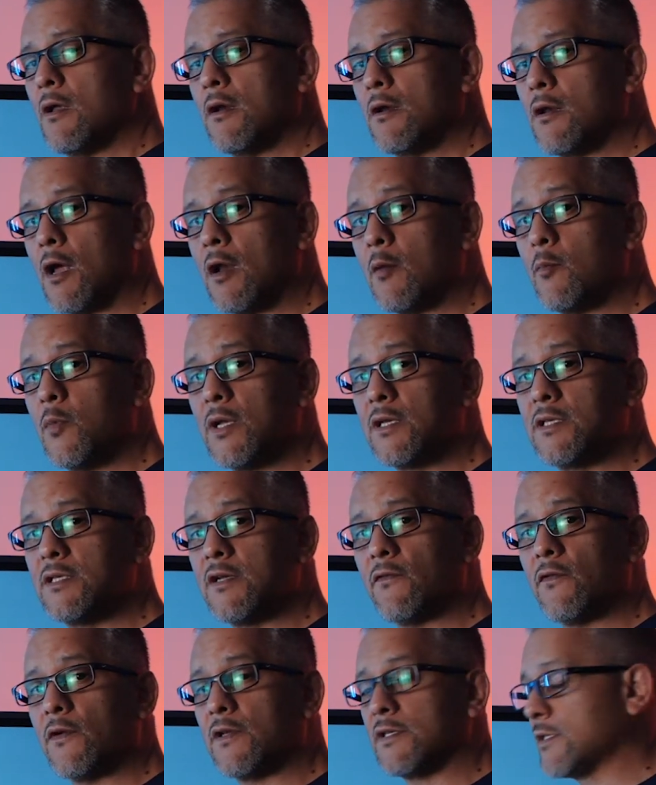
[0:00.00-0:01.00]
not a big
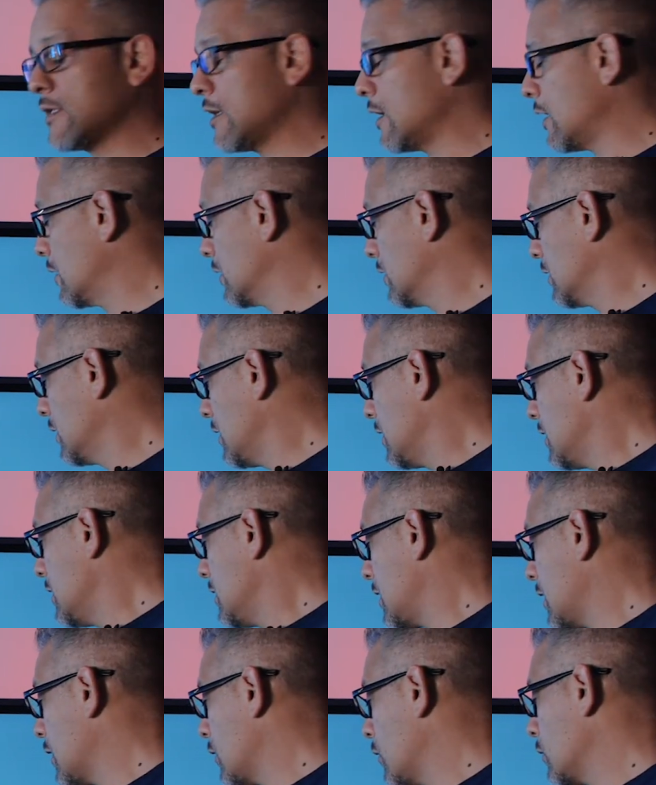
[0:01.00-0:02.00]
difference there.
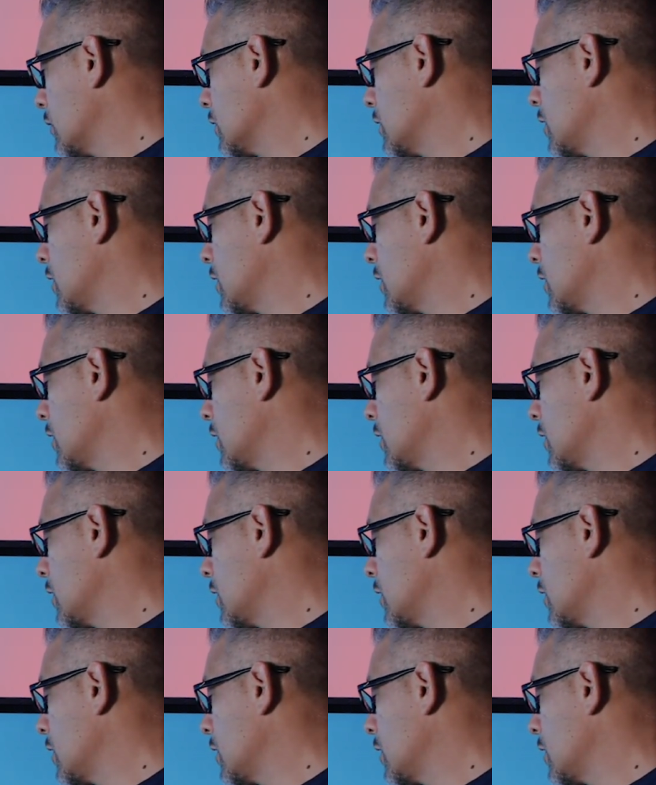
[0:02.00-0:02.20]
Now,